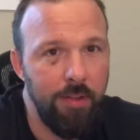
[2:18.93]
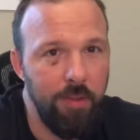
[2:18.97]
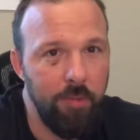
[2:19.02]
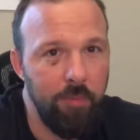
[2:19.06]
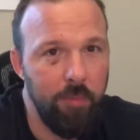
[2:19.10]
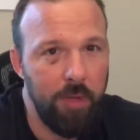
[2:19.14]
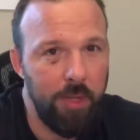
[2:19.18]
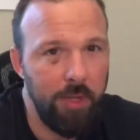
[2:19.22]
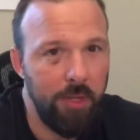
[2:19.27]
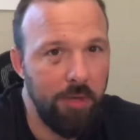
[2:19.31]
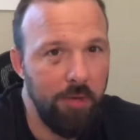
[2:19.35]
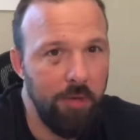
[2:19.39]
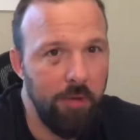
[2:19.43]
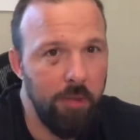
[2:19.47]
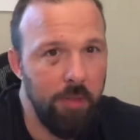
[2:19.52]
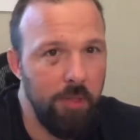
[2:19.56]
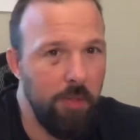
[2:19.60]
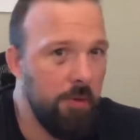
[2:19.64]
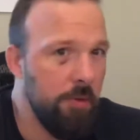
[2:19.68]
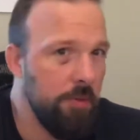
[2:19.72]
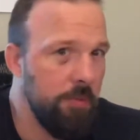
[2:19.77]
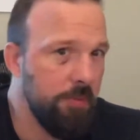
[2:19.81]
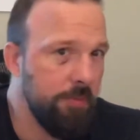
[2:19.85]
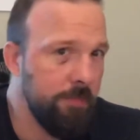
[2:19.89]
am i gonna go
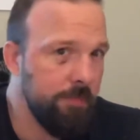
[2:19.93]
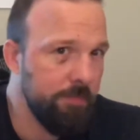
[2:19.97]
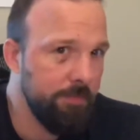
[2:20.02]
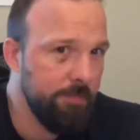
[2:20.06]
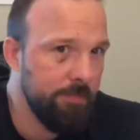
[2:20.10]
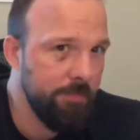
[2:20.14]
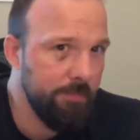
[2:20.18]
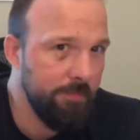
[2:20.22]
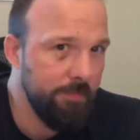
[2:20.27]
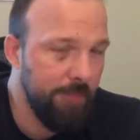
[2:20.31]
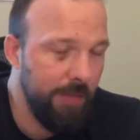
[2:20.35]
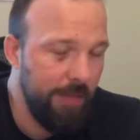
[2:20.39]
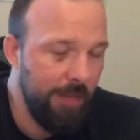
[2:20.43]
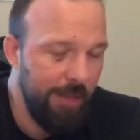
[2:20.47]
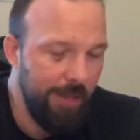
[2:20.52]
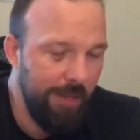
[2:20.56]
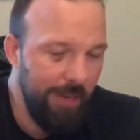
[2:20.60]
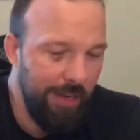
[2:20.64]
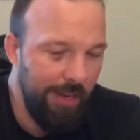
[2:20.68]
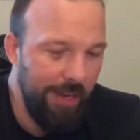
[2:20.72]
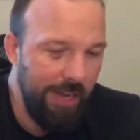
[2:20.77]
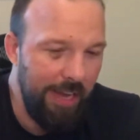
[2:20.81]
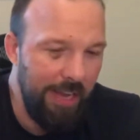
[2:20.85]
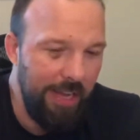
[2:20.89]
alone
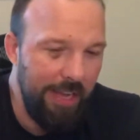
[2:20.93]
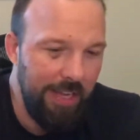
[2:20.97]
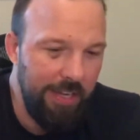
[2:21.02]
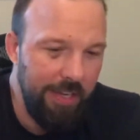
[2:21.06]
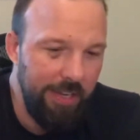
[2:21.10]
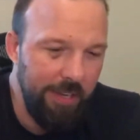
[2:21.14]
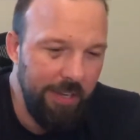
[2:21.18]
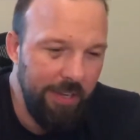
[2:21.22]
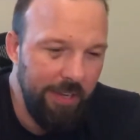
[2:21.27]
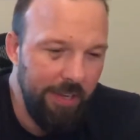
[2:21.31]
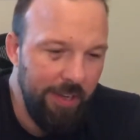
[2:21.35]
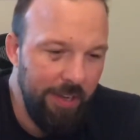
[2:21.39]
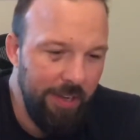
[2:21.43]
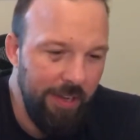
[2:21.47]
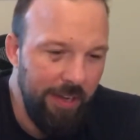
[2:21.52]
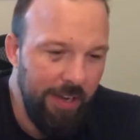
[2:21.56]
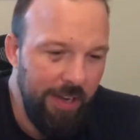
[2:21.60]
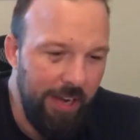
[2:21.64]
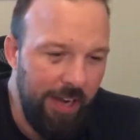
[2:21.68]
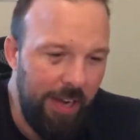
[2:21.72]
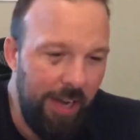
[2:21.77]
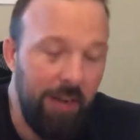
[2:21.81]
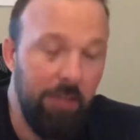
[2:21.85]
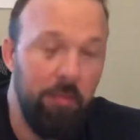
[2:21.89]
and
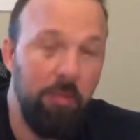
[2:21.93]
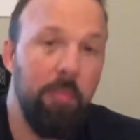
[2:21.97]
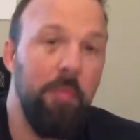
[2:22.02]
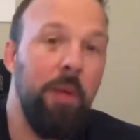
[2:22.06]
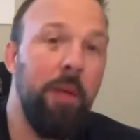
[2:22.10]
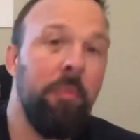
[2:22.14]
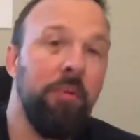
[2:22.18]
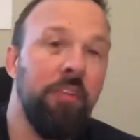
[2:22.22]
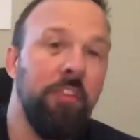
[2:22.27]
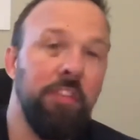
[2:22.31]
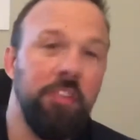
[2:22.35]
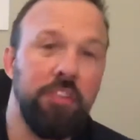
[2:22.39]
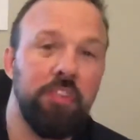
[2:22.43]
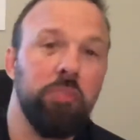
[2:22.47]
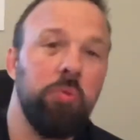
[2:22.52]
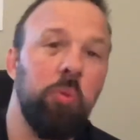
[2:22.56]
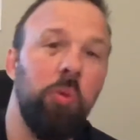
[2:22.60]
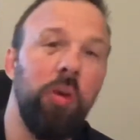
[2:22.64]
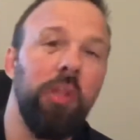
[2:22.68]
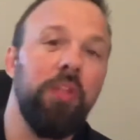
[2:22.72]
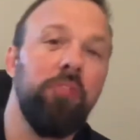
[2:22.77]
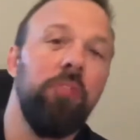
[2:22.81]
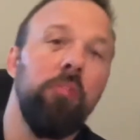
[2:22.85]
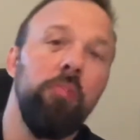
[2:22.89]
i remember this
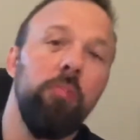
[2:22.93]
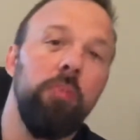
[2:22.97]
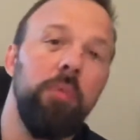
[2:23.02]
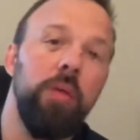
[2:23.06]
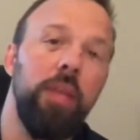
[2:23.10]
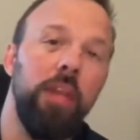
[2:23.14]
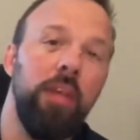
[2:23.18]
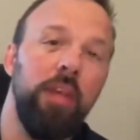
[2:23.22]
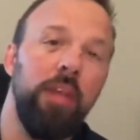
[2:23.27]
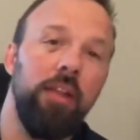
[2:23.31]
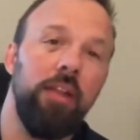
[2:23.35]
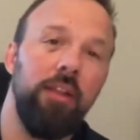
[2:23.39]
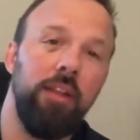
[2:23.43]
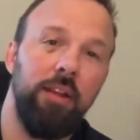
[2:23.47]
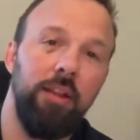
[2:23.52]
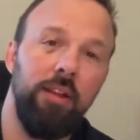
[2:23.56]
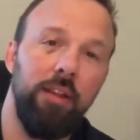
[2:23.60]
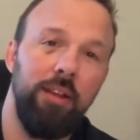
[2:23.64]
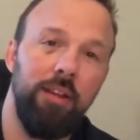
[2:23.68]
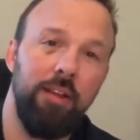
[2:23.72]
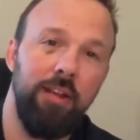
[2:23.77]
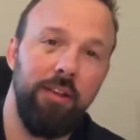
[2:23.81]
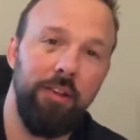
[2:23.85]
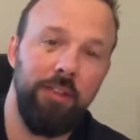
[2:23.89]
22 minute
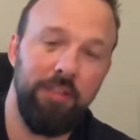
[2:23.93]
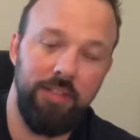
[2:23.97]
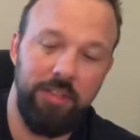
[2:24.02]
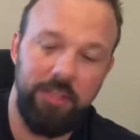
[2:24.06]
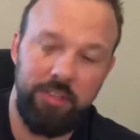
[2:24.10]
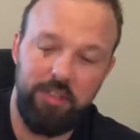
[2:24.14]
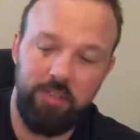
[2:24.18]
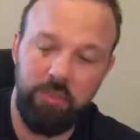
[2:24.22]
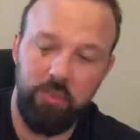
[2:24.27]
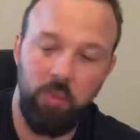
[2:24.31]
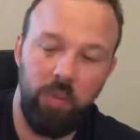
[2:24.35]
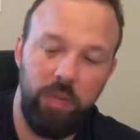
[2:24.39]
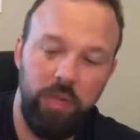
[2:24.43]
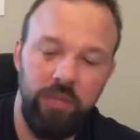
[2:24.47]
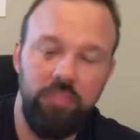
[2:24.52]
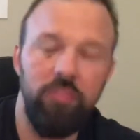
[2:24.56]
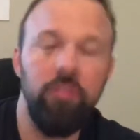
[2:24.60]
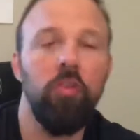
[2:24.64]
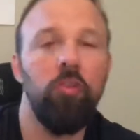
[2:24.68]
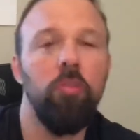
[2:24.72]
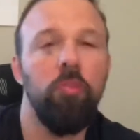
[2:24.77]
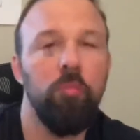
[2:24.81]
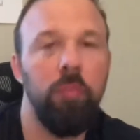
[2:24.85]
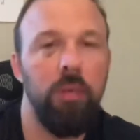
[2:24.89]
this
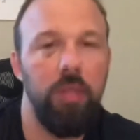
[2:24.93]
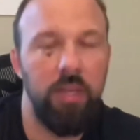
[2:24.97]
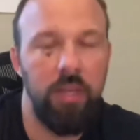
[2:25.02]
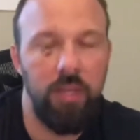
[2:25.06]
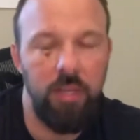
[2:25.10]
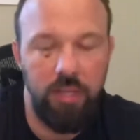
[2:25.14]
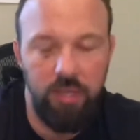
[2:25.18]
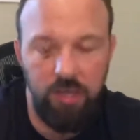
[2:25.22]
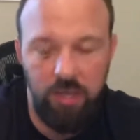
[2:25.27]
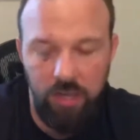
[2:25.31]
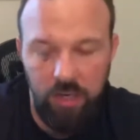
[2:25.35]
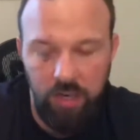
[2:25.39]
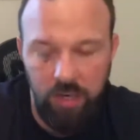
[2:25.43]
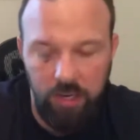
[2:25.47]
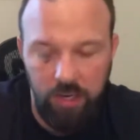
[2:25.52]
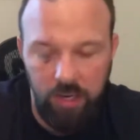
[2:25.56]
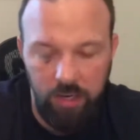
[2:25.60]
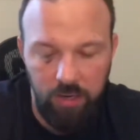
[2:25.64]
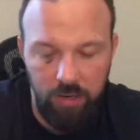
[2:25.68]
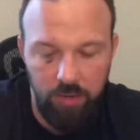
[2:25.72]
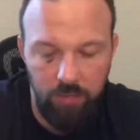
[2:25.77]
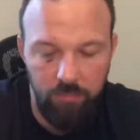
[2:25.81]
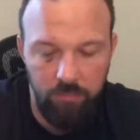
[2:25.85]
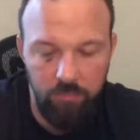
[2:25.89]
22 minute
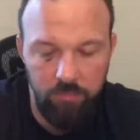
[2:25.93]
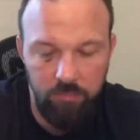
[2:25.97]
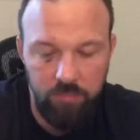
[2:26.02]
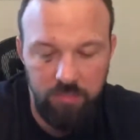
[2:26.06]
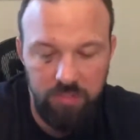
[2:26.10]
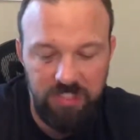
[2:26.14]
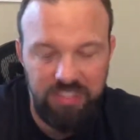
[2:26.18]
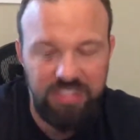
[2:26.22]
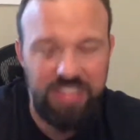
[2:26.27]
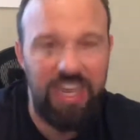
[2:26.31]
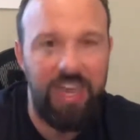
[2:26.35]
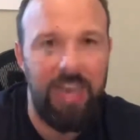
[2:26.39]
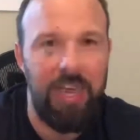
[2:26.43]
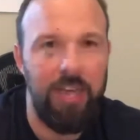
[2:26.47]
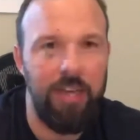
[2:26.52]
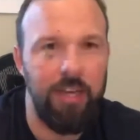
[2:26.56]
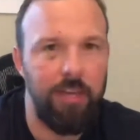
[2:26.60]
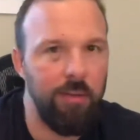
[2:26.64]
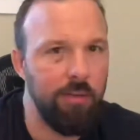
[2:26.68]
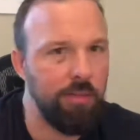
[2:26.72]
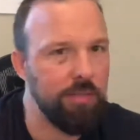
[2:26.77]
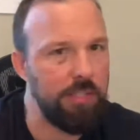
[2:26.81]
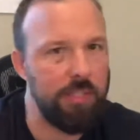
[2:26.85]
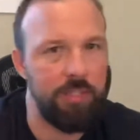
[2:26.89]
um, stat.
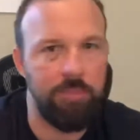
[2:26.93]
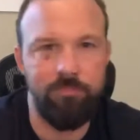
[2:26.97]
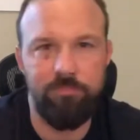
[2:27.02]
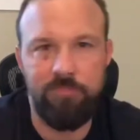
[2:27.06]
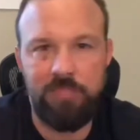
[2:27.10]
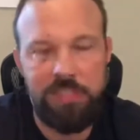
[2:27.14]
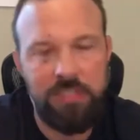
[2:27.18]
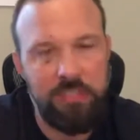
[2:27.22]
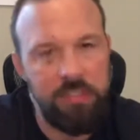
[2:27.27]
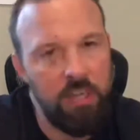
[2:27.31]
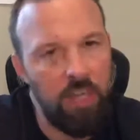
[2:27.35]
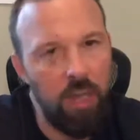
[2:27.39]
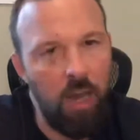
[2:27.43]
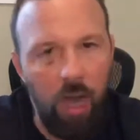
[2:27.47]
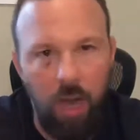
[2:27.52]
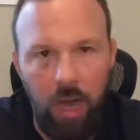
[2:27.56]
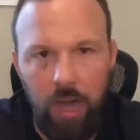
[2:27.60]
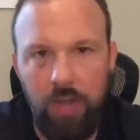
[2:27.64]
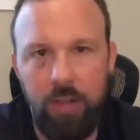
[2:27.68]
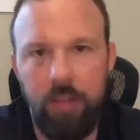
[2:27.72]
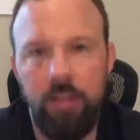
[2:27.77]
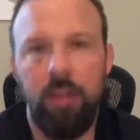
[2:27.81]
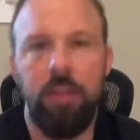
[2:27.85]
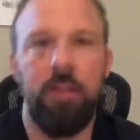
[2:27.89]
And I was like, all
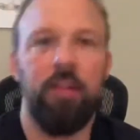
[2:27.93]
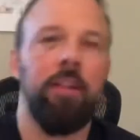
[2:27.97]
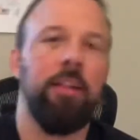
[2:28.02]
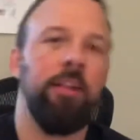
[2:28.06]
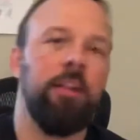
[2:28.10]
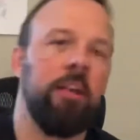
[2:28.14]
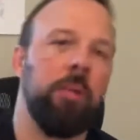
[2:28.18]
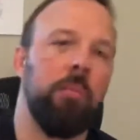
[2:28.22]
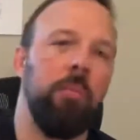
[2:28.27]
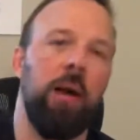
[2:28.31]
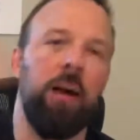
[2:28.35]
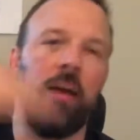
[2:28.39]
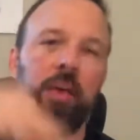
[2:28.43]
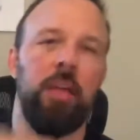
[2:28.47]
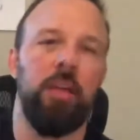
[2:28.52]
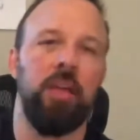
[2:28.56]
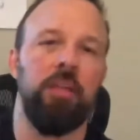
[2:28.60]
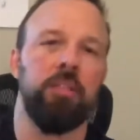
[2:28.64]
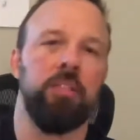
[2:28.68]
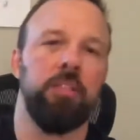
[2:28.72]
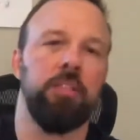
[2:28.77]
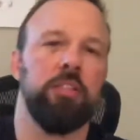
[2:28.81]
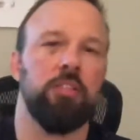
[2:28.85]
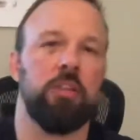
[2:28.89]
right, come on,
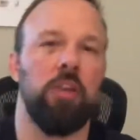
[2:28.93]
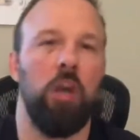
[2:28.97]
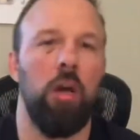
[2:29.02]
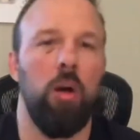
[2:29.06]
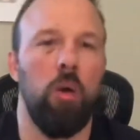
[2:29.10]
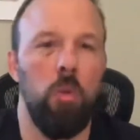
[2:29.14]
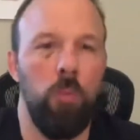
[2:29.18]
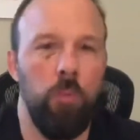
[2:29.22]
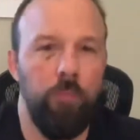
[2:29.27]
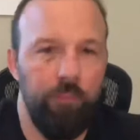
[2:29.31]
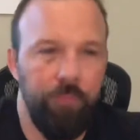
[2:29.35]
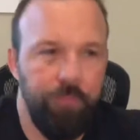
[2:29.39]
kids, let's go.